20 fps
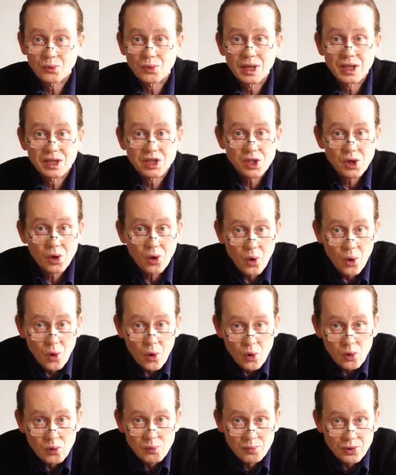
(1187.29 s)
which
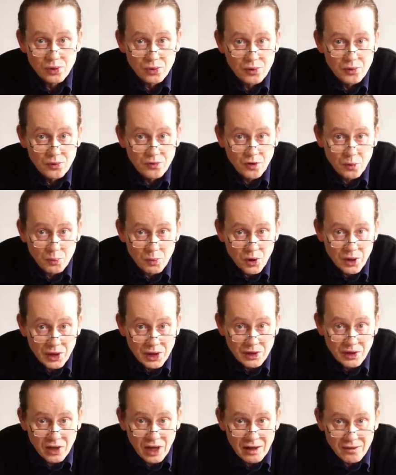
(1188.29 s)
all prove the
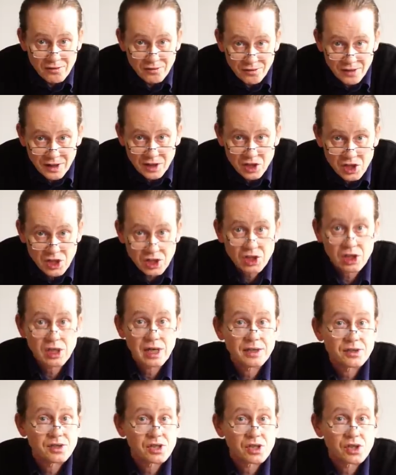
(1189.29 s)
point that vintage
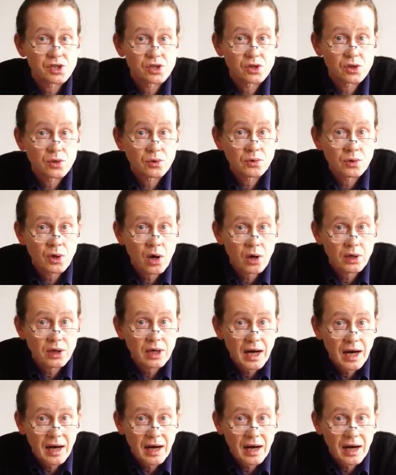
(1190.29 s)
lenses do not